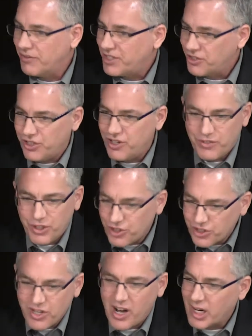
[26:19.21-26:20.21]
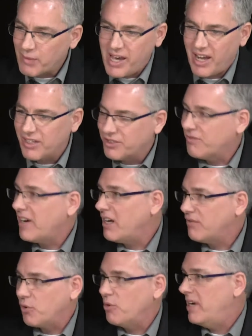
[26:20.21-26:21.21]
if you just talk about it as a
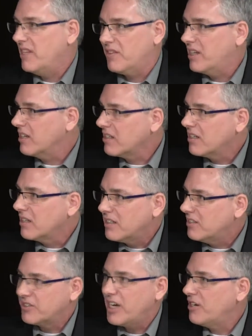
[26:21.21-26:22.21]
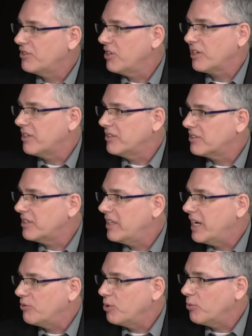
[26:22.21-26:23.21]
file format thing, designers aren't going to see
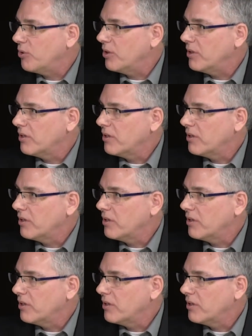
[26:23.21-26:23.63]
that reward.